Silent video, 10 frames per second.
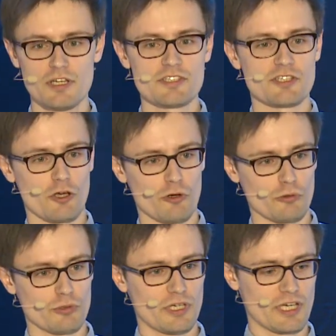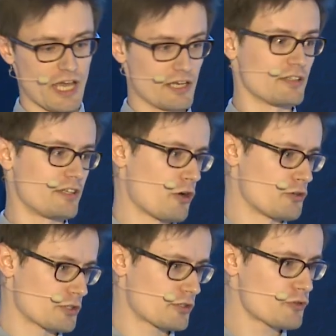So again, in the
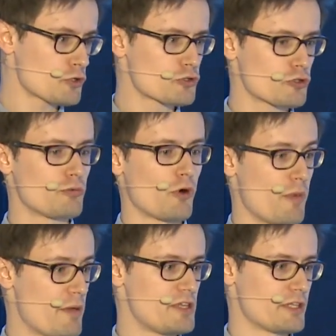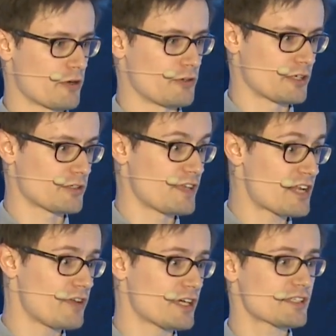context of YouTube, or maybe in the context of
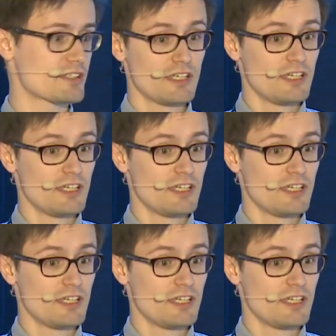Netflix,